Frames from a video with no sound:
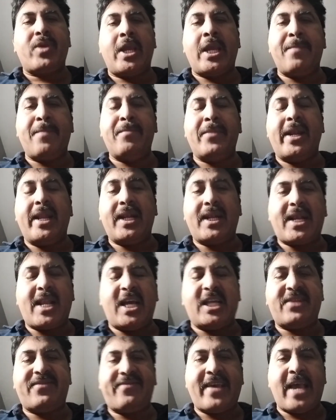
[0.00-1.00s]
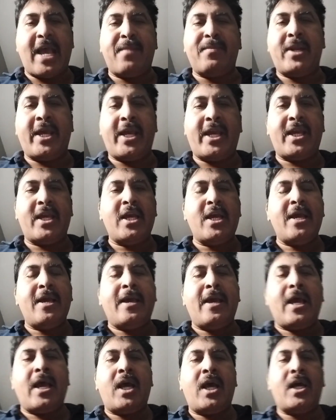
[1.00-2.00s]
a middle class family's
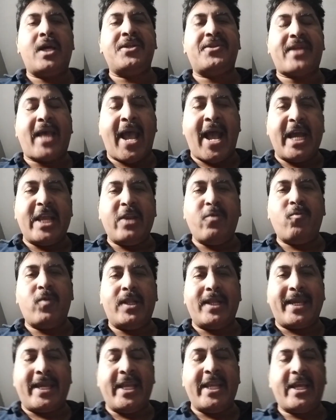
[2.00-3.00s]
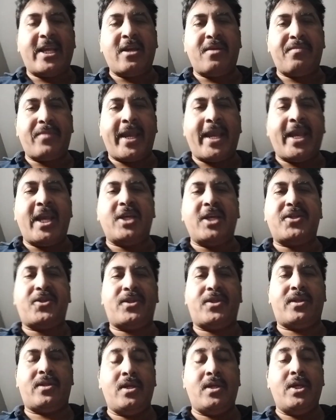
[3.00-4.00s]
annual income
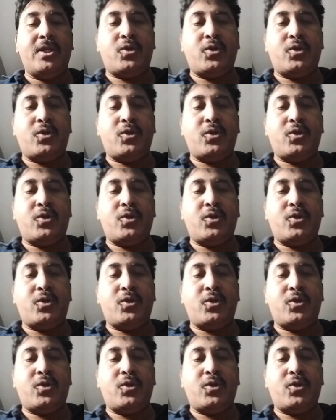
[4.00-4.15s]
is